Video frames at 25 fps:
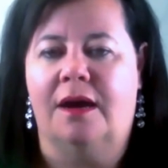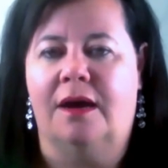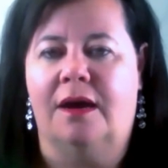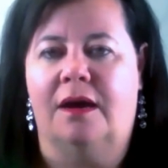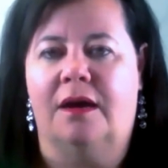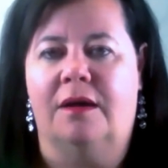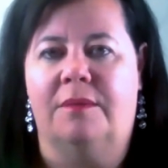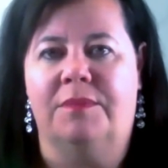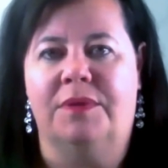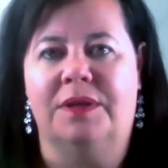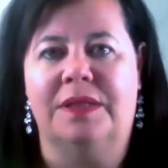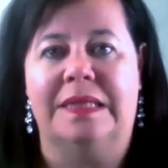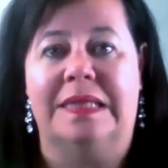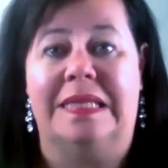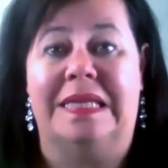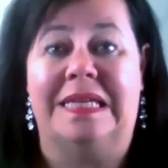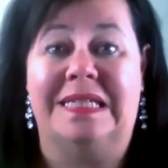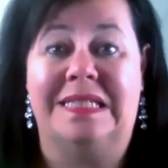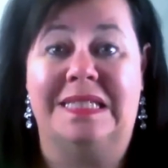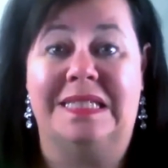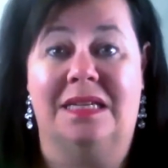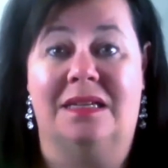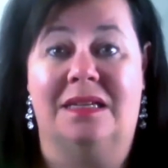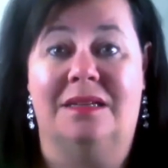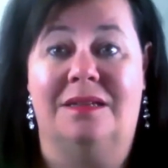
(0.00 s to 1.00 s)
but
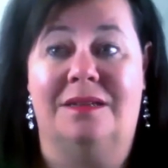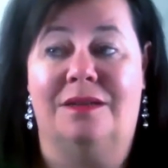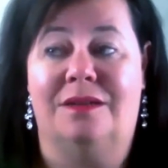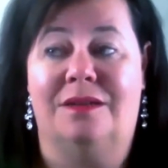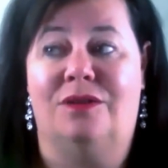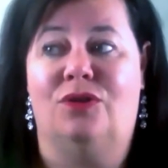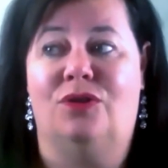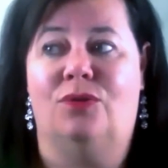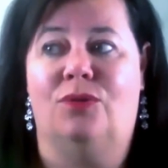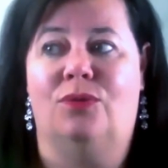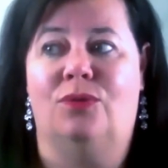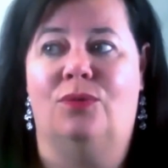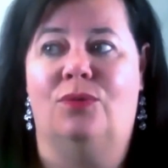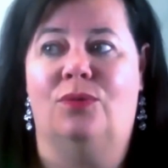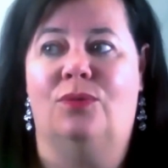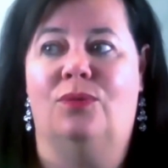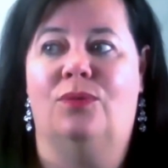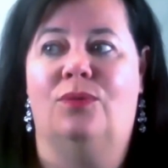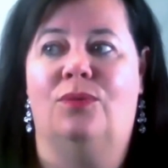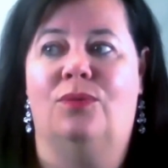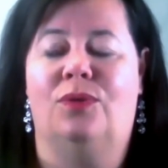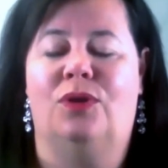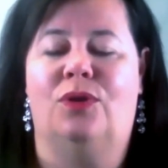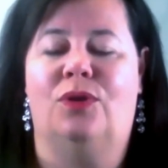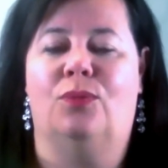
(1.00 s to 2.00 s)
LinkedIn,
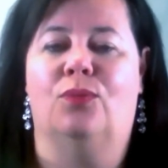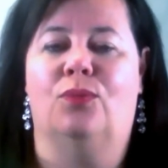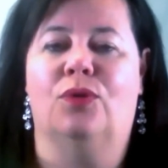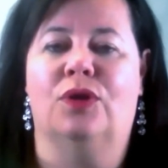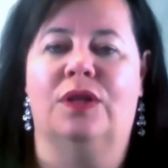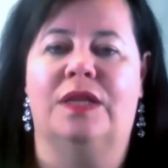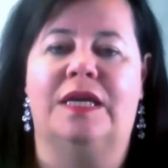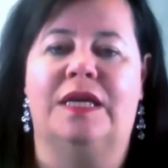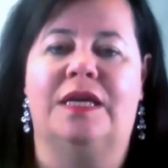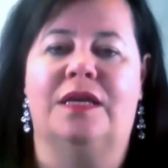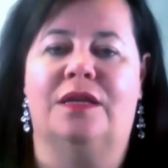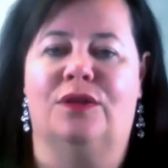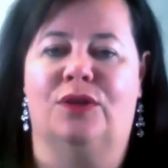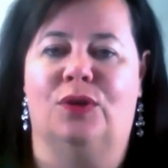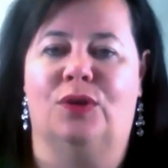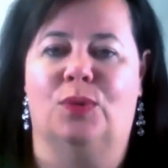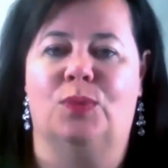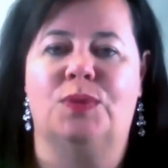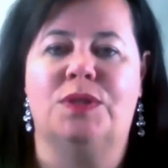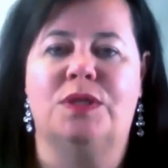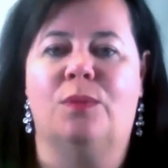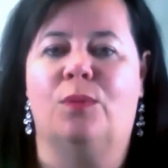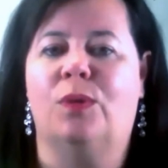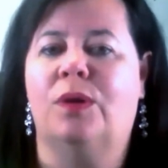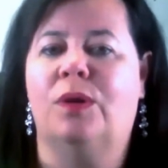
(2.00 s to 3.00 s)
you really can know
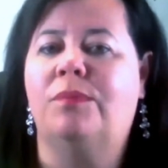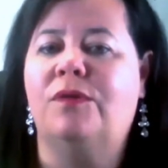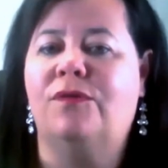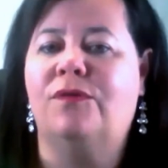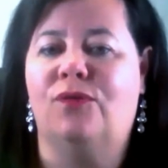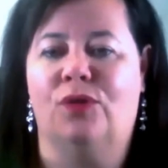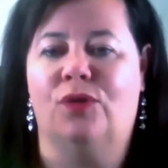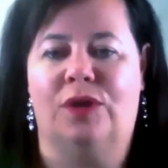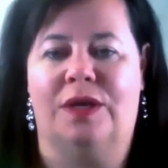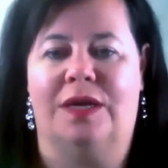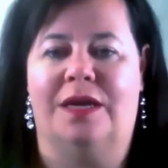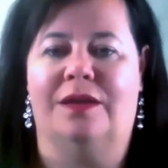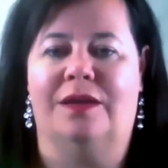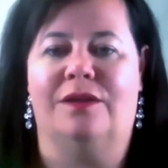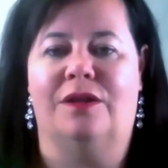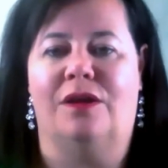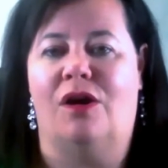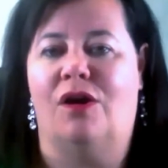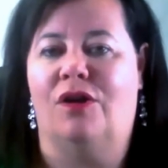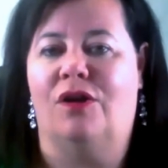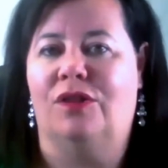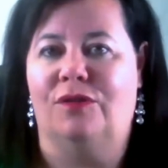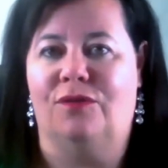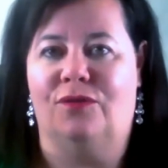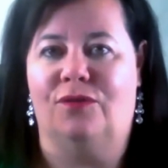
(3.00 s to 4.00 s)
someone before you get
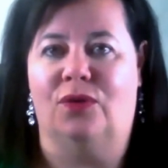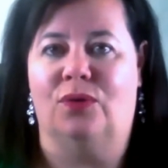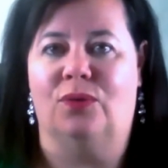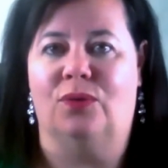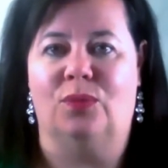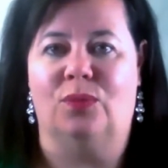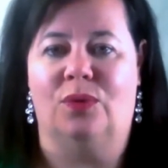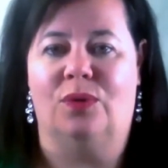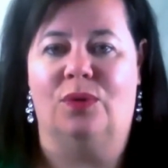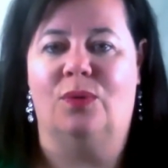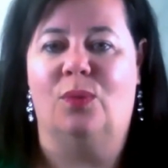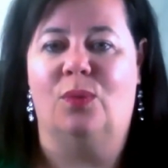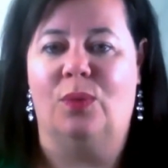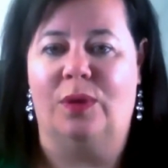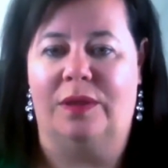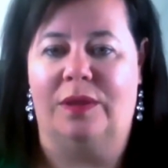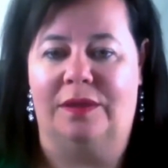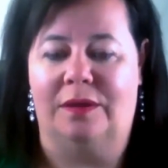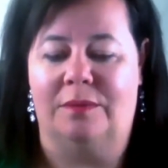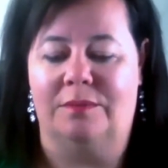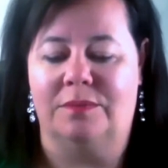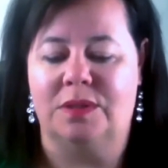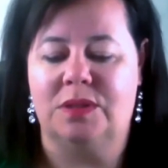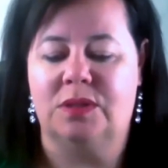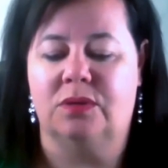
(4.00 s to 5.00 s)
on the phone with
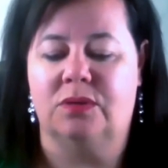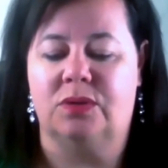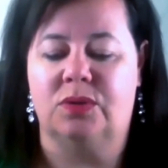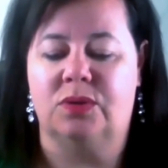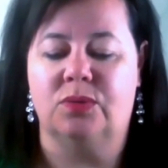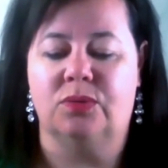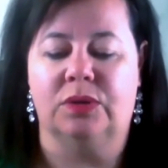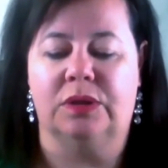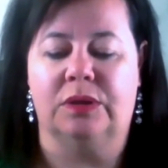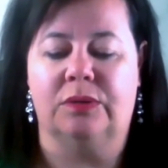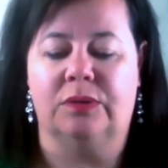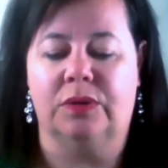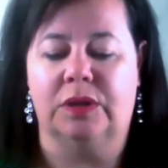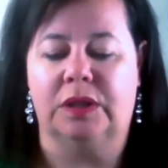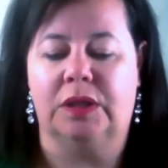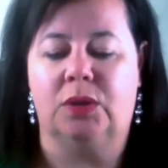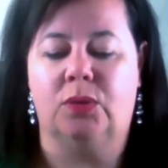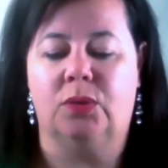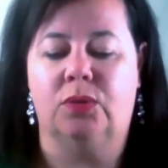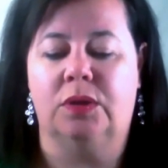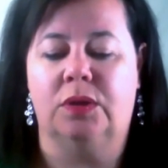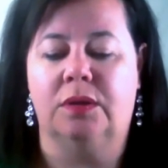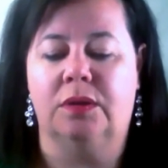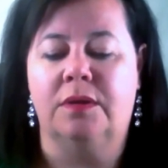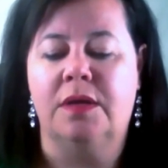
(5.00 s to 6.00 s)
them. So it's really, really
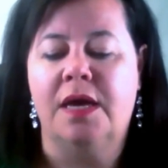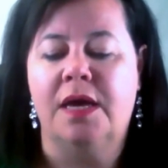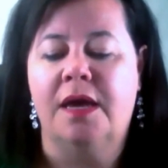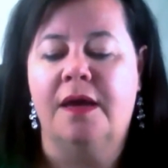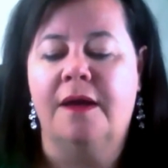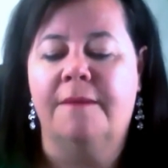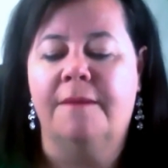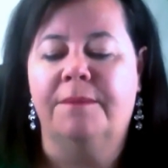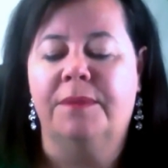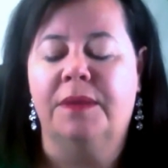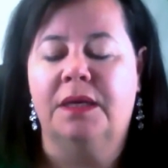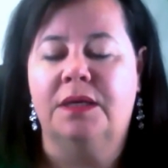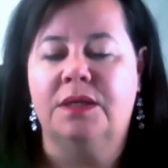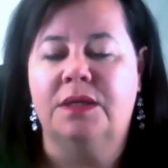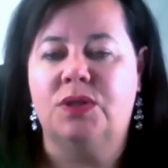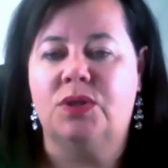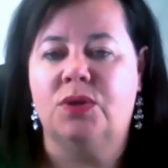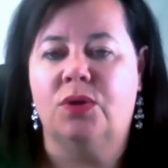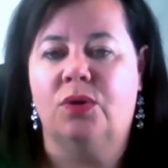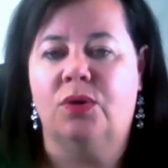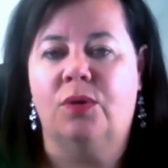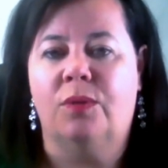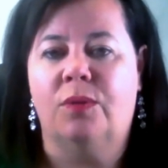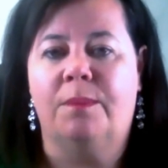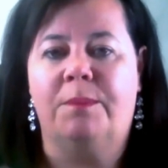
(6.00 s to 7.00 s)
cool.
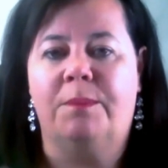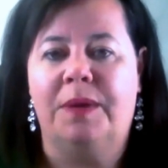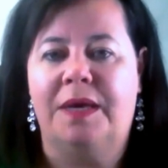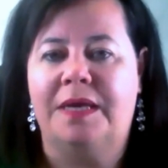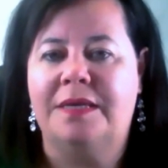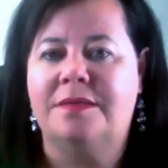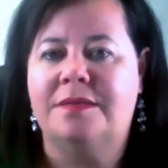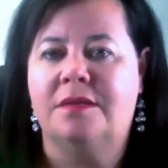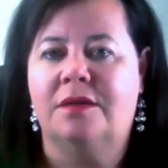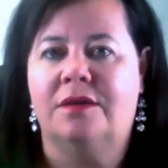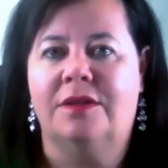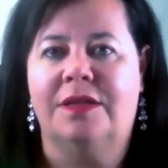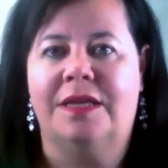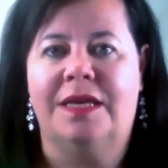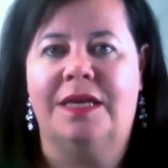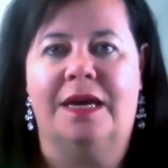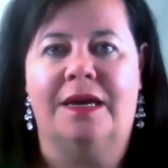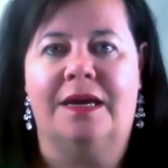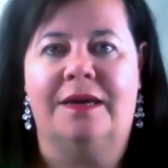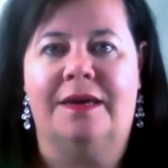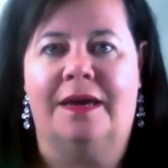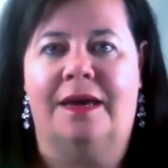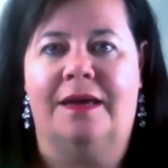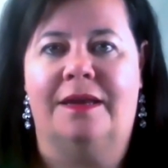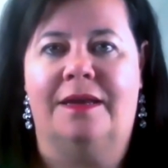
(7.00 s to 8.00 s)
So basically,
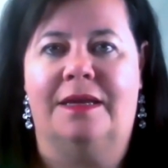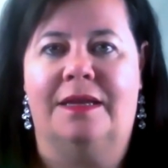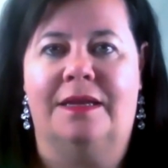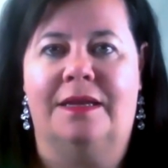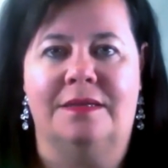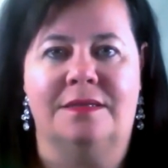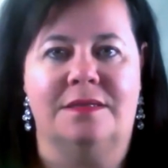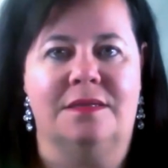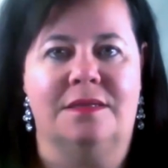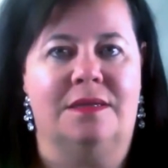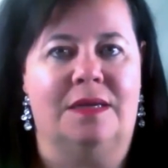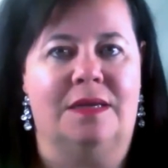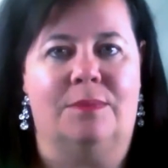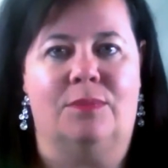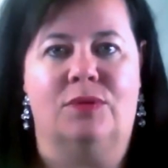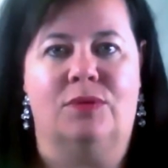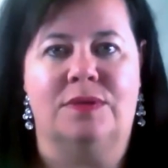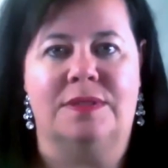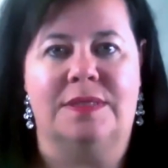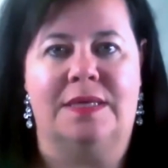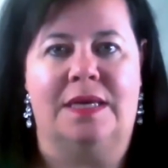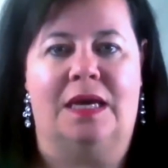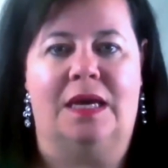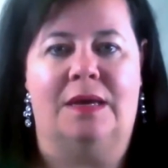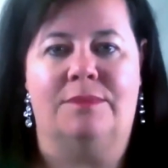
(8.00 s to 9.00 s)
again, it is a
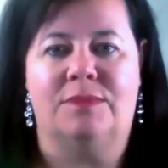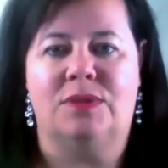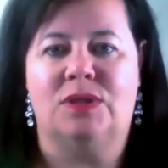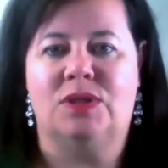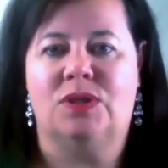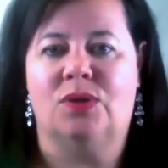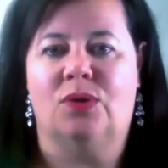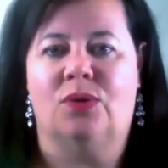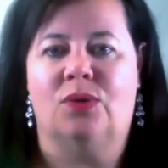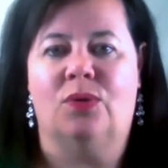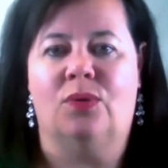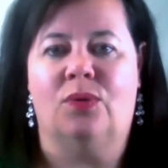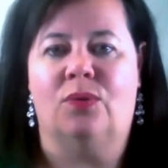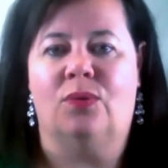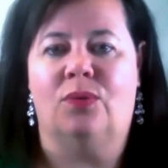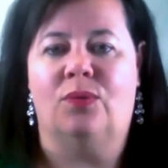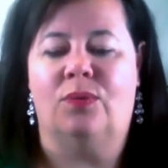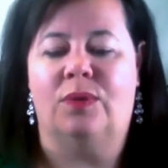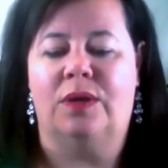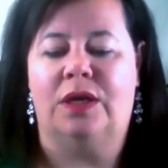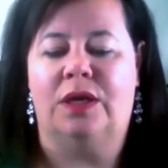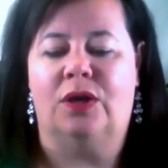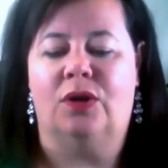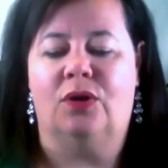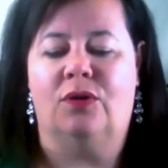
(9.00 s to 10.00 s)
numbers game. So,
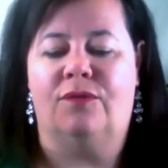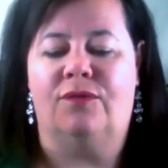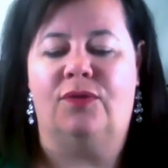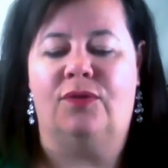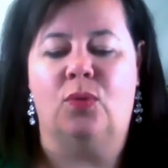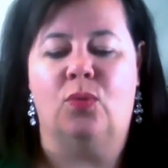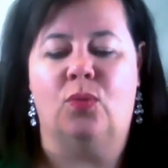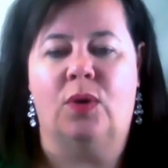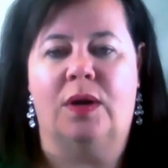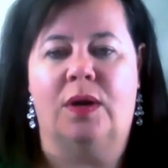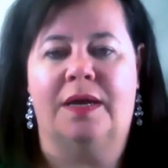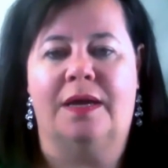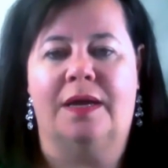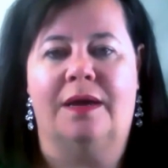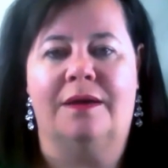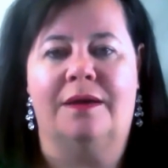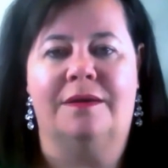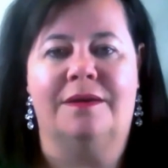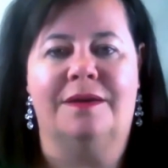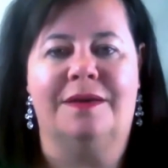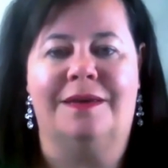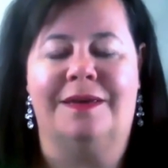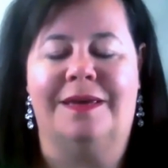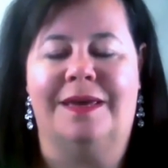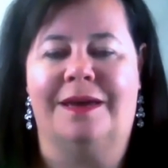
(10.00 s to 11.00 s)
if you want to
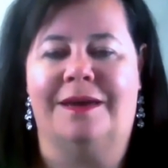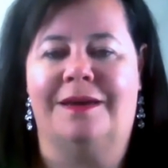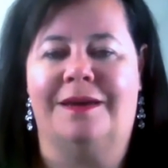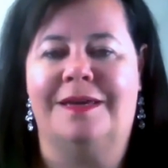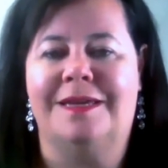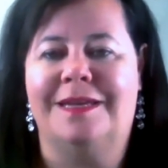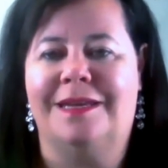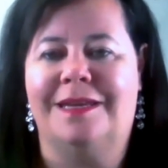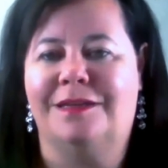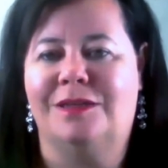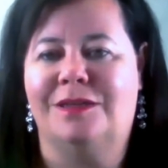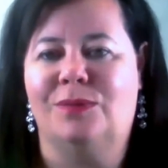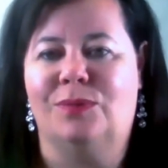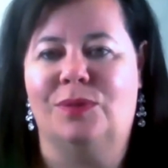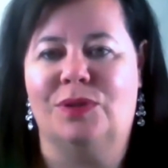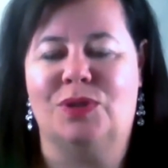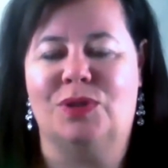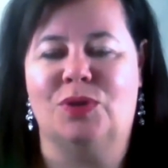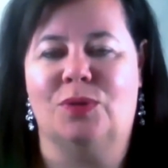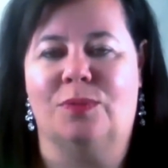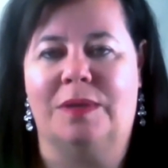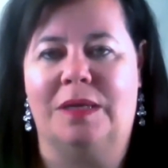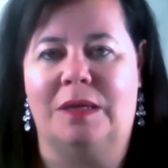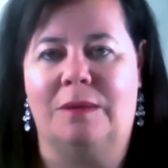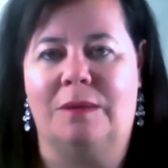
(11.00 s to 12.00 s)
get connected with
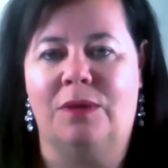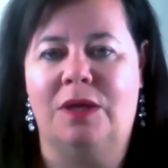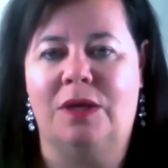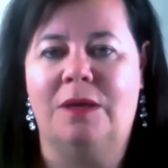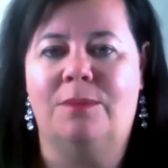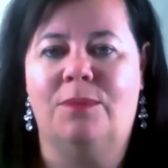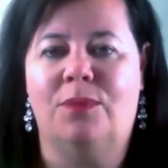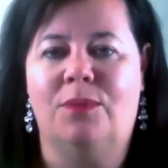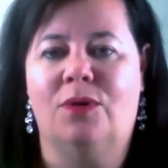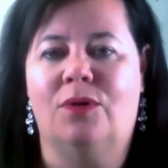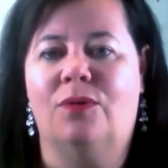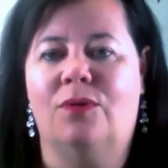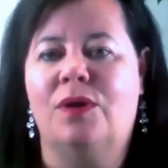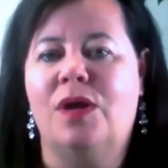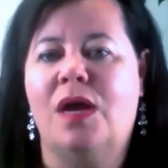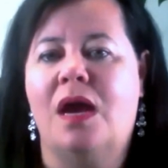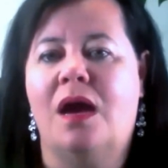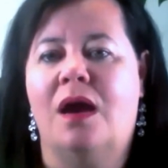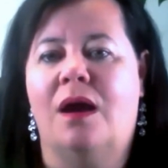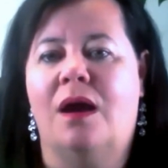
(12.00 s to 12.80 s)
so many people,